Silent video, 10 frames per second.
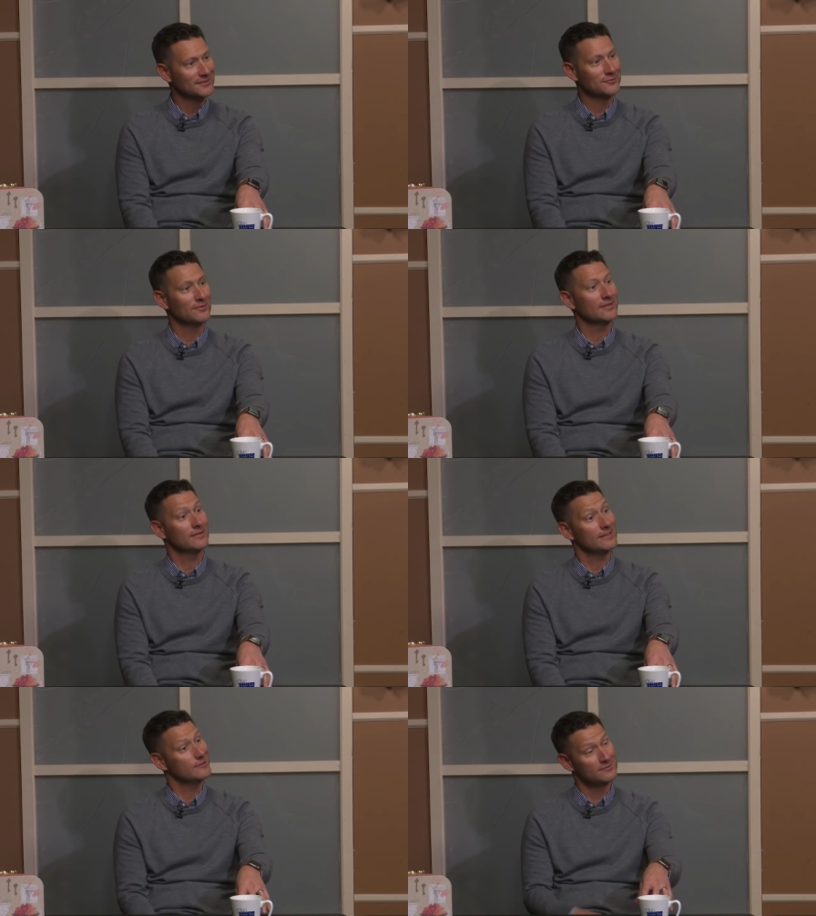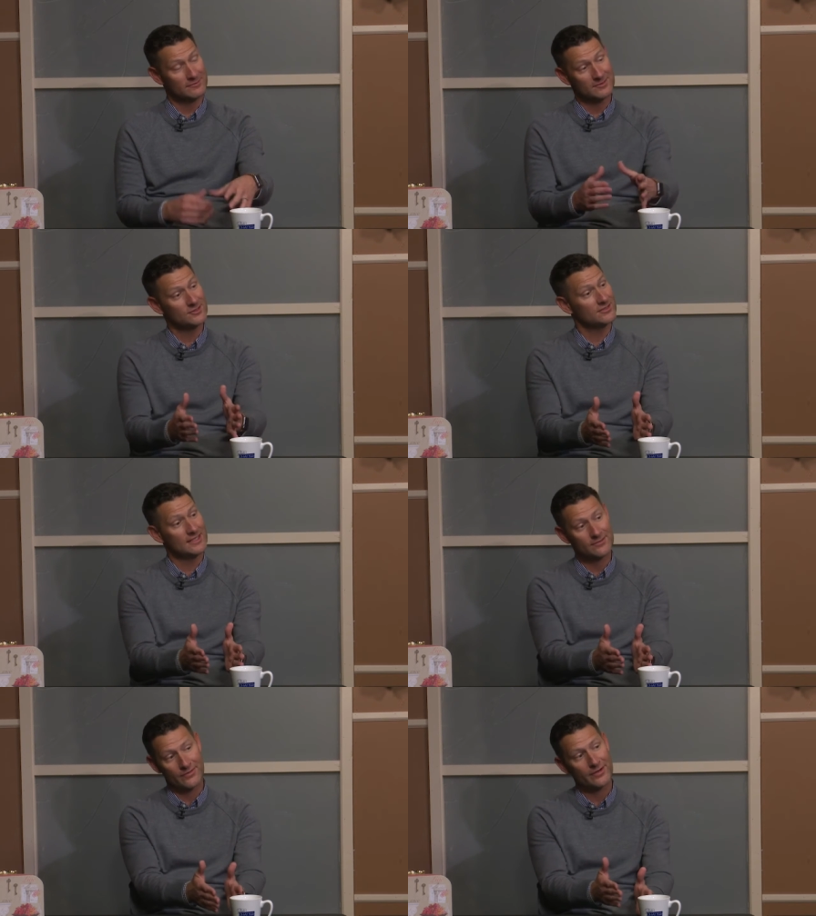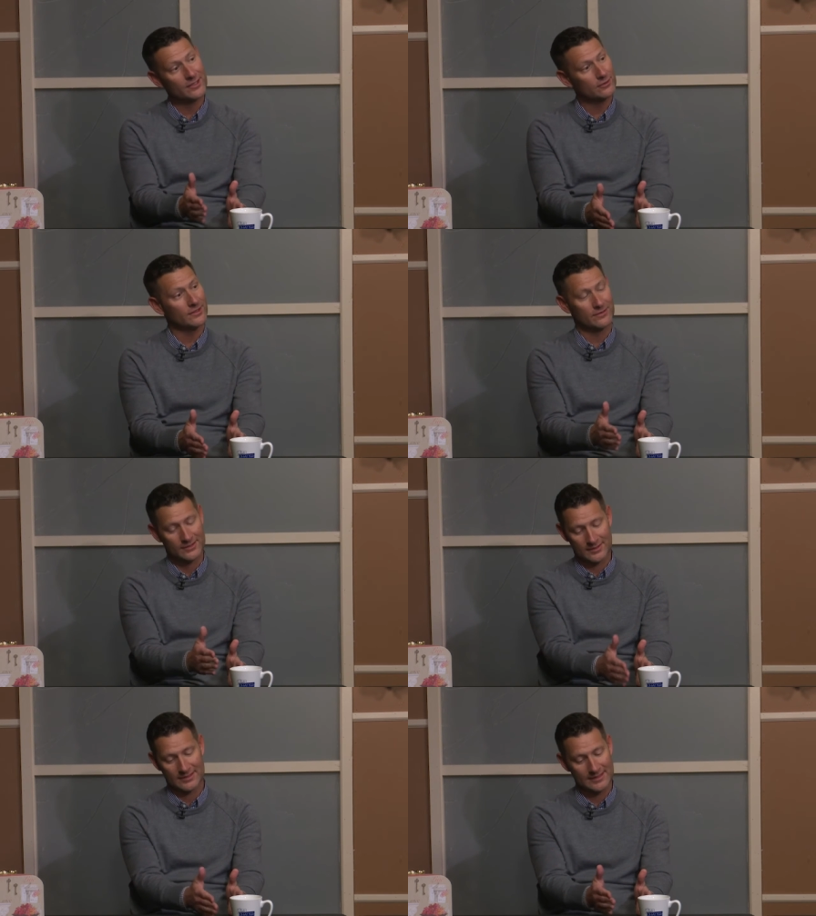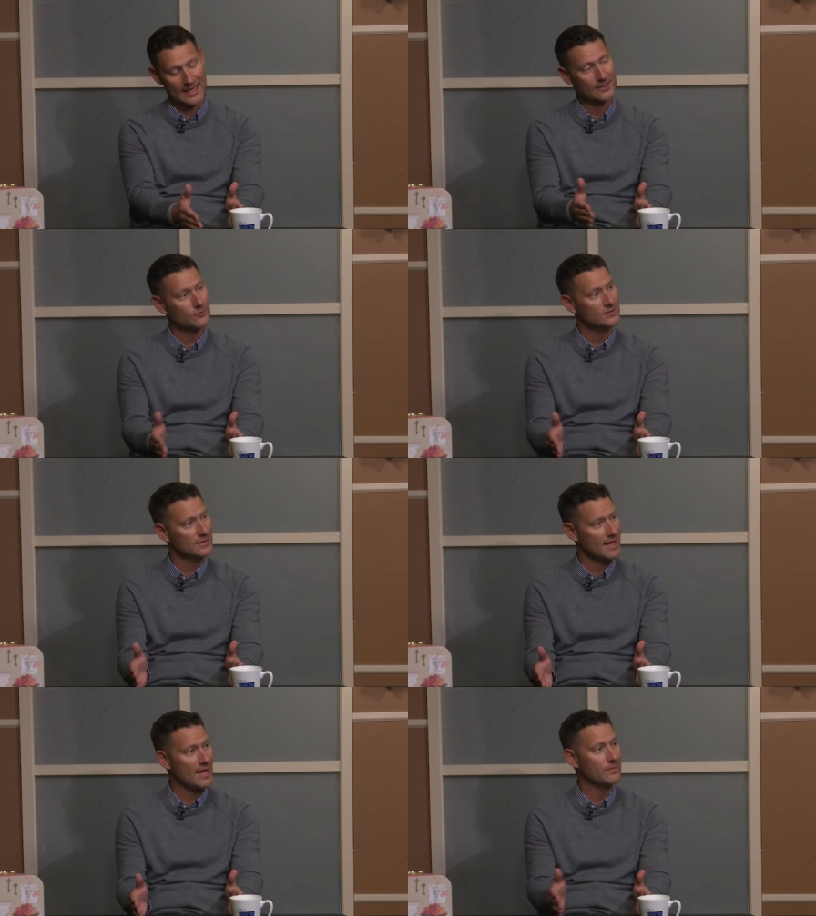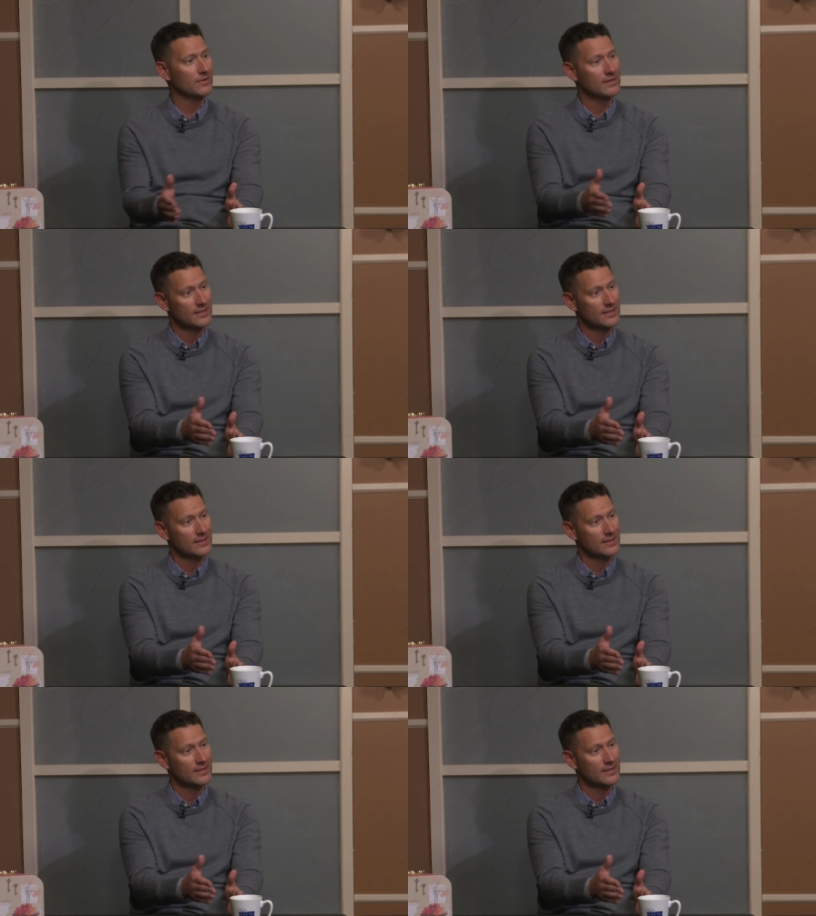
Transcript: It's going to, it just sets very clear this is exactly what's to happen